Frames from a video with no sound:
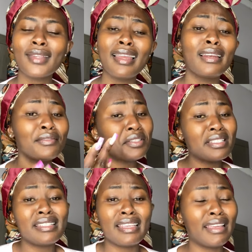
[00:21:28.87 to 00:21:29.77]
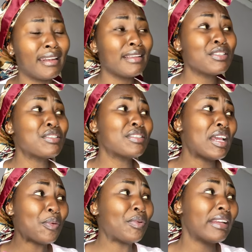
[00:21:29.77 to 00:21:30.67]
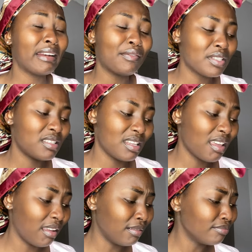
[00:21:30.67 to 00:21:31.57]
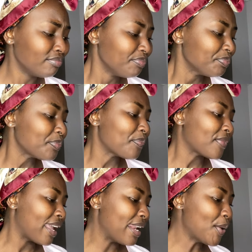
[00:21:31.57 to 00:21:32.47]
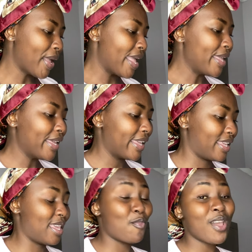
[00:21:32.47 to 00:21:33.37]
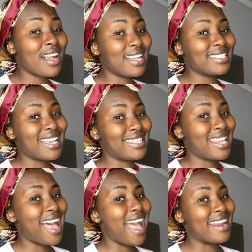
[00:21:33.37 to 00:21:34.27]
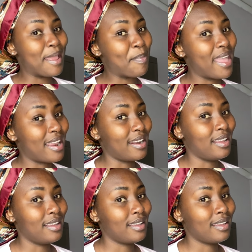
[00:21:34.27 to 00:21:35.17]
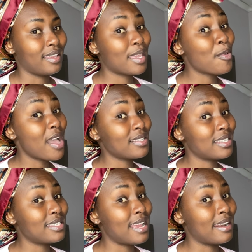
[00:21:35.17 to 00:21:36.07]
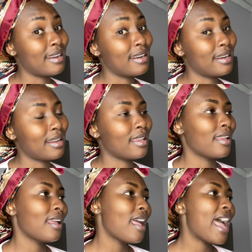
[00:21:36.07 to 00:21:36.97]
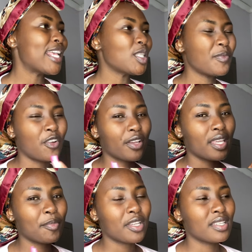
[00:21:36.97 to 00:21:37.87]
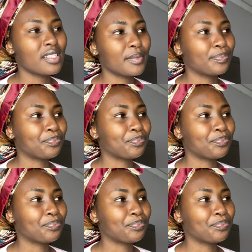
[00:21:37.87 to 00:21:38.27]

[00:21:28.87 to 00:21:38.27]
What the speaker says: love to see her. I really love to see her. Anyway, Gibuyaga Satan, Nepel. Gibuyaga Satan. Hey, I stopped vlogging because